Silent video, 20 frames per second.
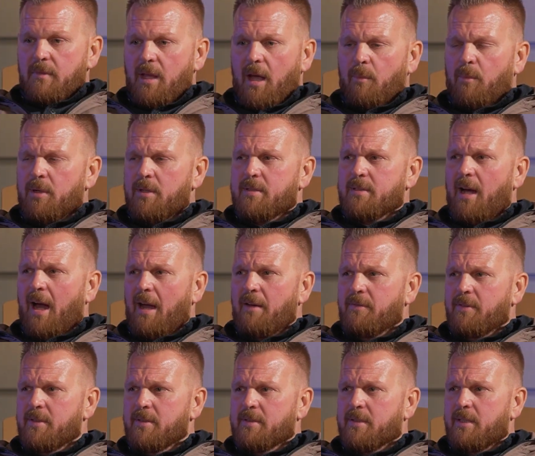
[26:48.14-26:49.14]
I want to
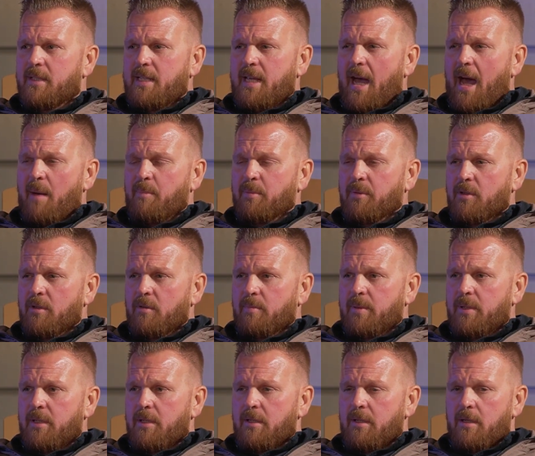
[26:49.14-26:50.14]
dive into the app a little
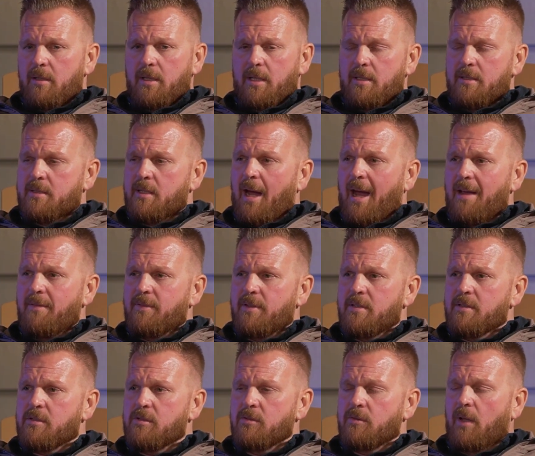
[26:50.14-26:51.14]
bit and then dive
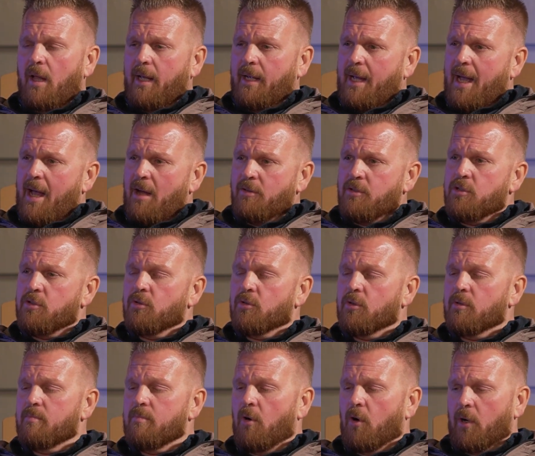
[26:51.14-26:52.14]
into like how
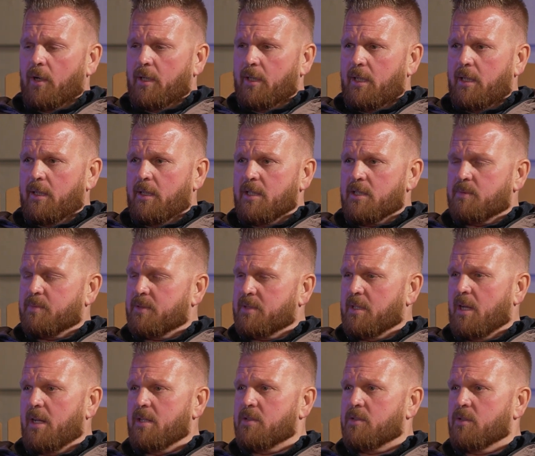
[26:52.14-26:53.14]
you're marketing this
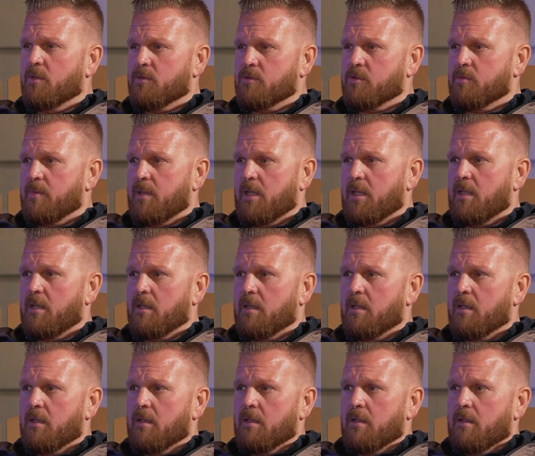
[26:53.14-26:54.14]
besides social media
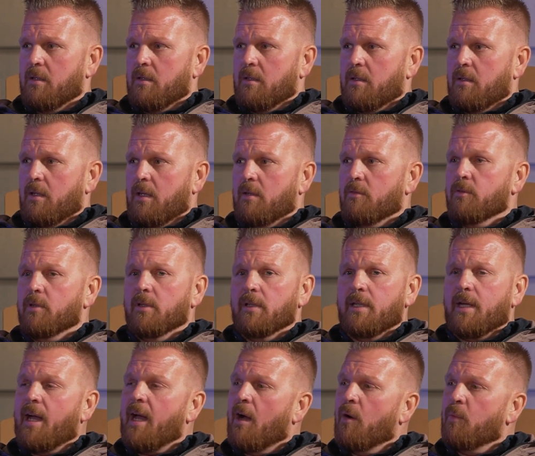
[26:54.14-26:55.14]
and
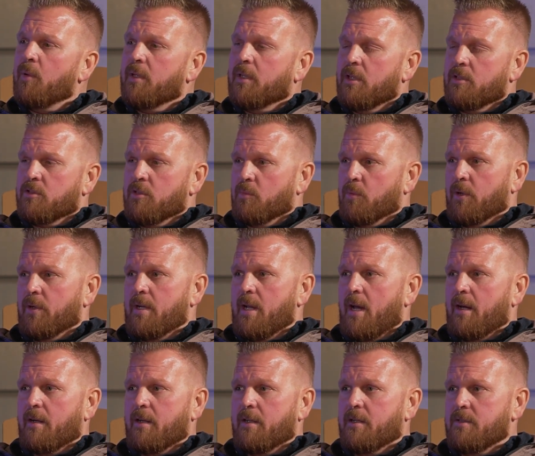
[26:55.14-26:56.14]
really how we get your word
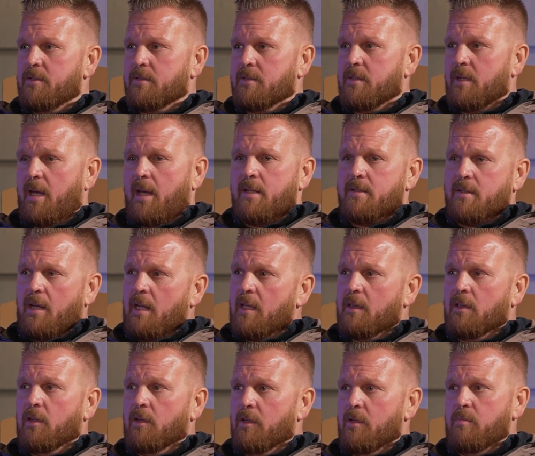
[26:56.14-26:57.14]
out. Because as I
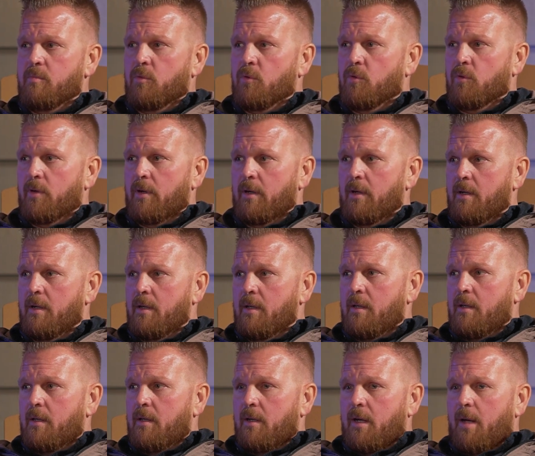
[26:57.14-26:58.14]
learn more,
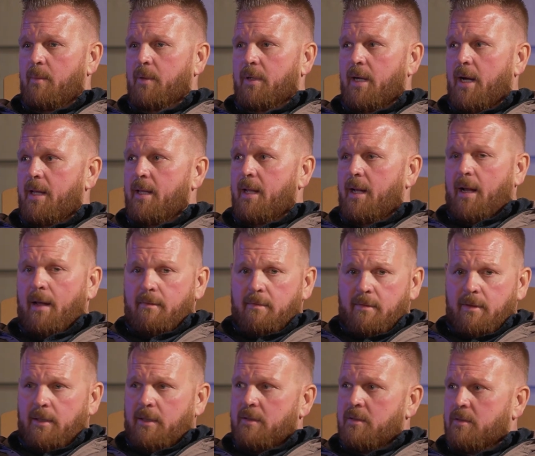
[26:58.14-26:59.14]
I'm a guy that I
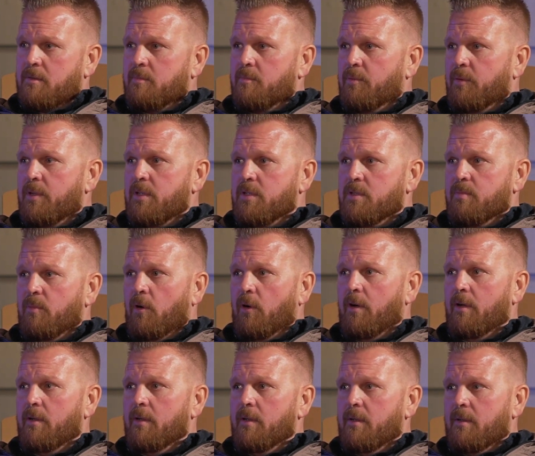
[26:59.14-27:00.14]
think is pretty
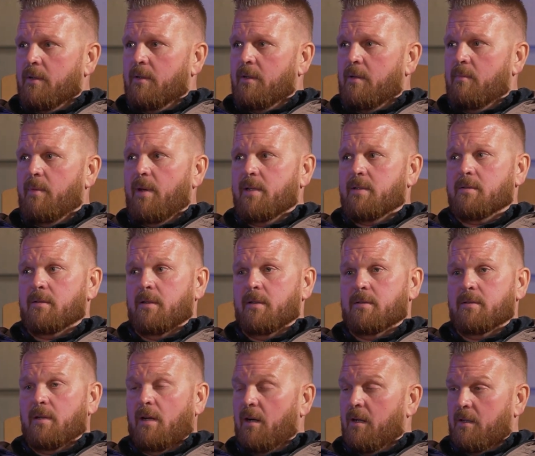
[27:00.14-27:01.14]
smart. It makes a
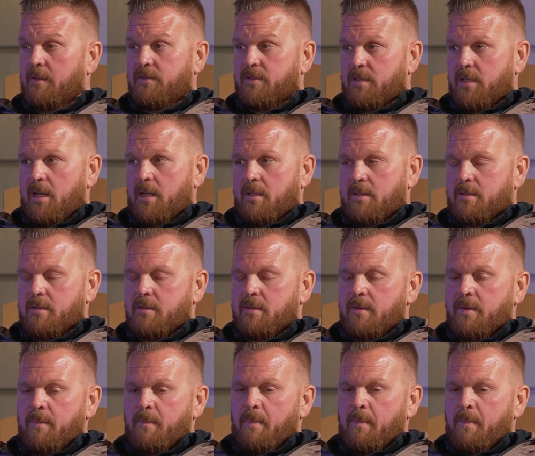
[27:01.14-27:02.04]
ton of sense.